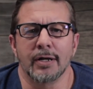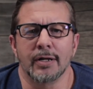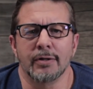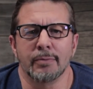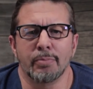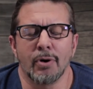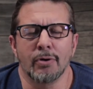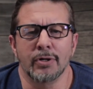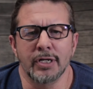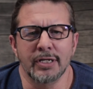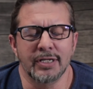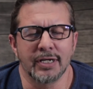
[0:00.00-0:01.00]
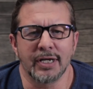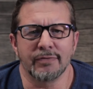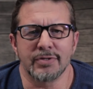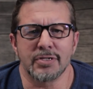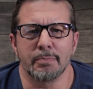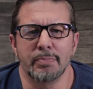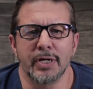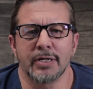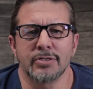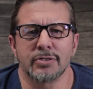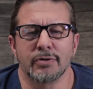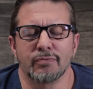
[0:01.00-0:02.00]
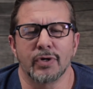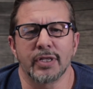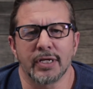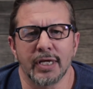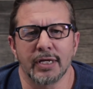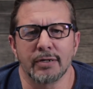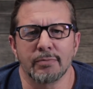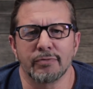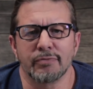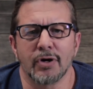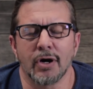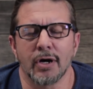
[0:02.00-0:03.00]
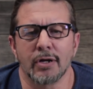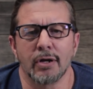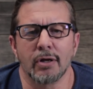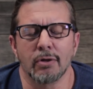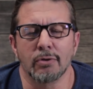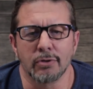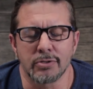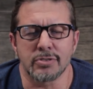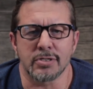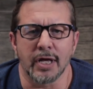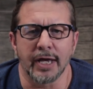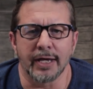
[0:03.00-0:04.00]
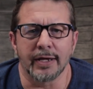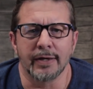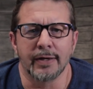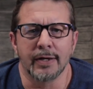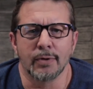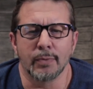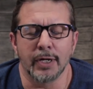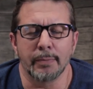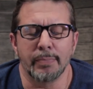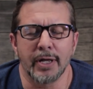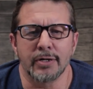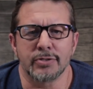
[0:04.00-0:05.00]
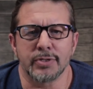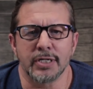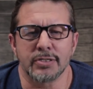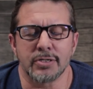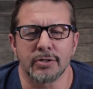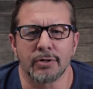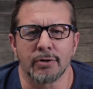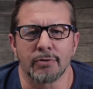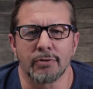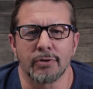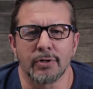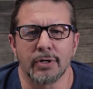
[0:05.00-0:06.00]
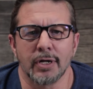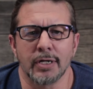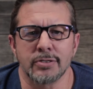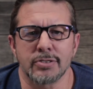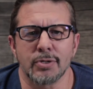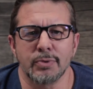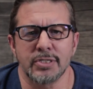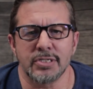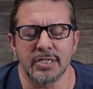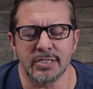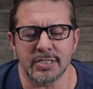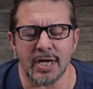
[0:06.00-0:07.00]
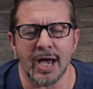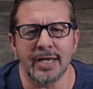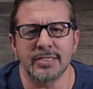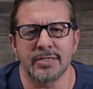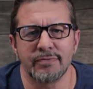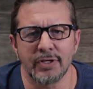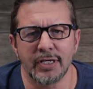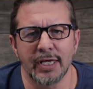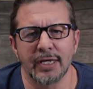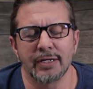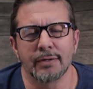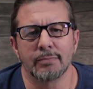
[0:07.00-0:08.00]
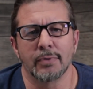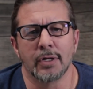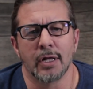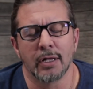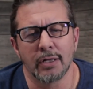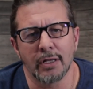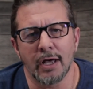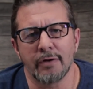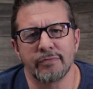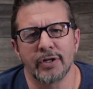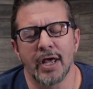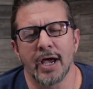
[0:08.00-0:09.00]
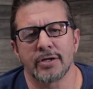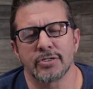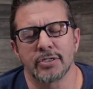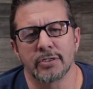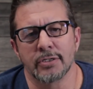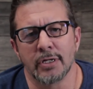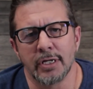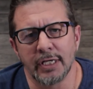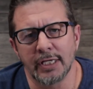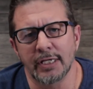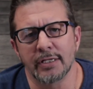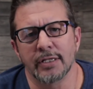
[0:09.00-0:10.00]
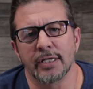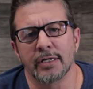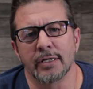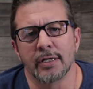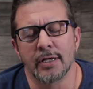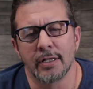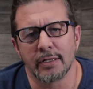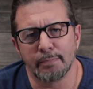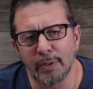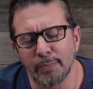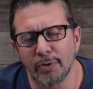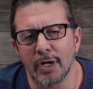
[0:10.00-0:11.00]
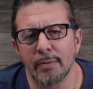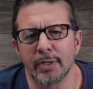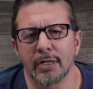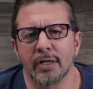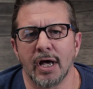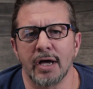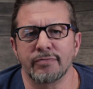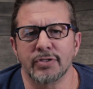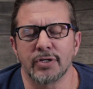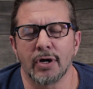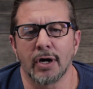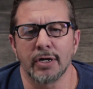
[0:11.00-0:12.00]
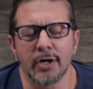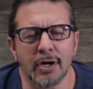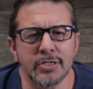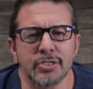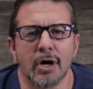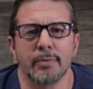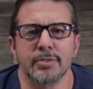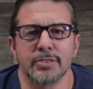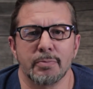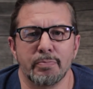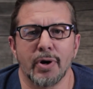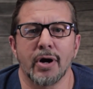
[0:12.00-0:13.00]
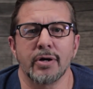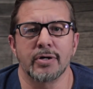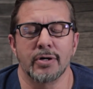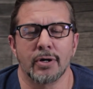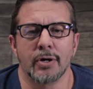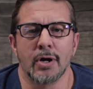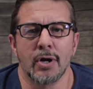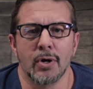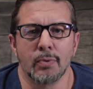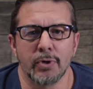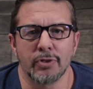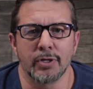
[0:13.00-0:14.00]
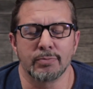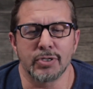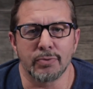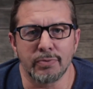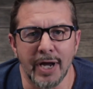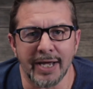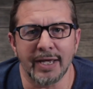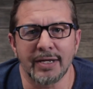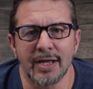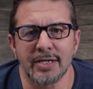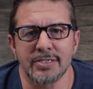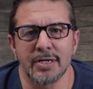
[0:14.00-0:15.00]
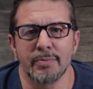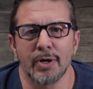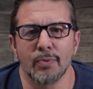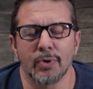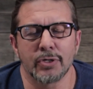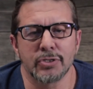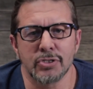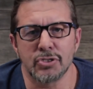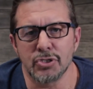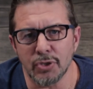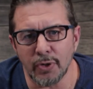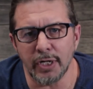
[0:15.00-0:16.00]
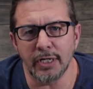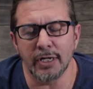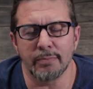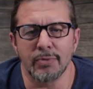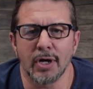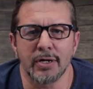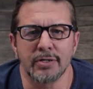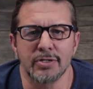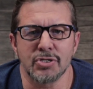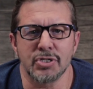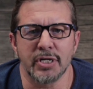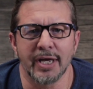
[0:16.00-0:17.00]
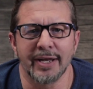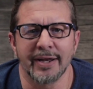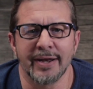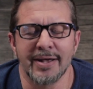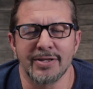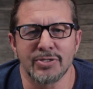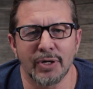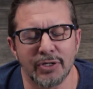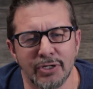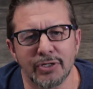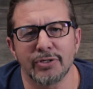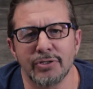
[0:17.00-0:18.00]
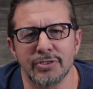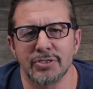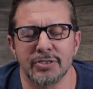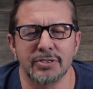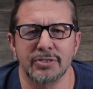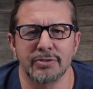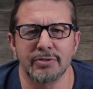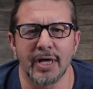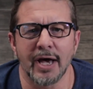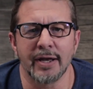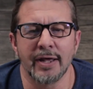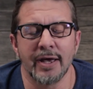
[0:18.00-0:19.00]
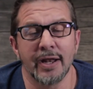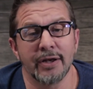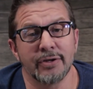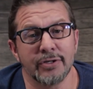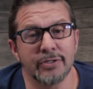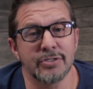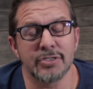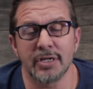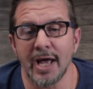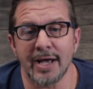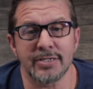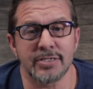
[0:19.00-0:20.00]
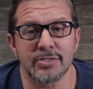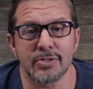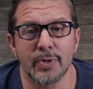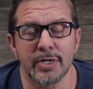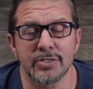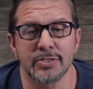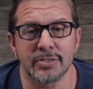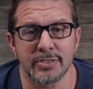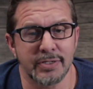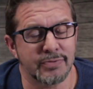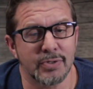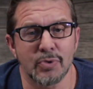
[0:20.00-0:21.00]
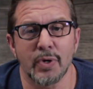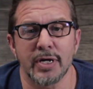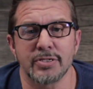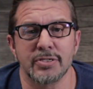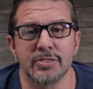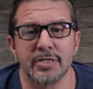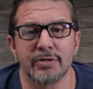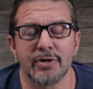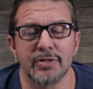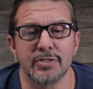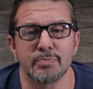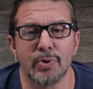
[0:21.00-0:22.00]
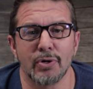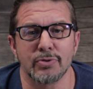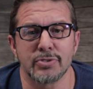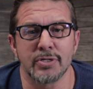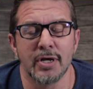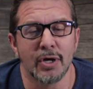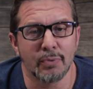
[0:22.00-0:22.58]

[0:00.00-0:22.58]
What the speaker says: Nepal and India give us a picture of what the kingdom of God looks like when it penetrates earth. And so we see signs of the kingdom, love in action, healing, people coming alive to God. And our job is to partner with him, to recognize him at work, to join him, not initiate it. So I encourage you to do that. And I encourage you to ask us questions. Leave some questions here on this post.